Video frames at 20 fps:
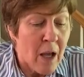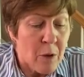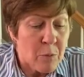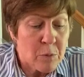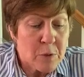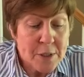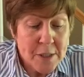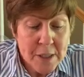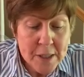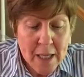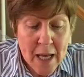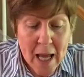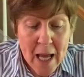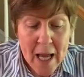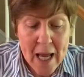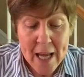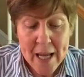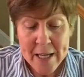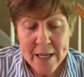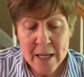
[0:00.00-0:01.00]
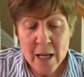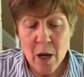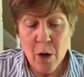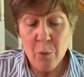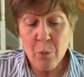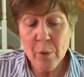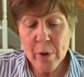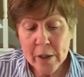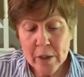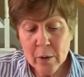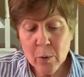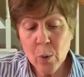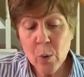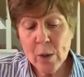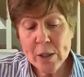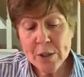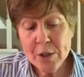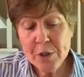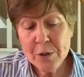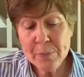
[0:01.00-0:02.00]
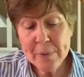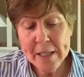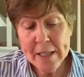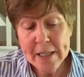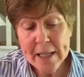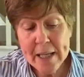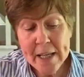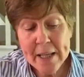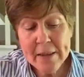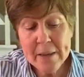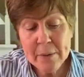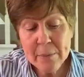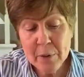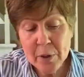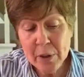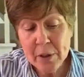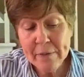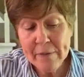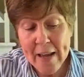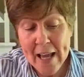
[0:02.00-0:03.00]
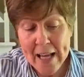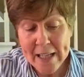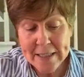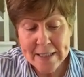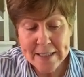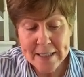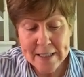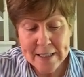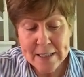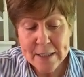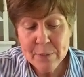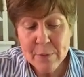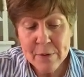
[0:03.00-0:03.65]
Well, today we're going to be in the book of Exodus.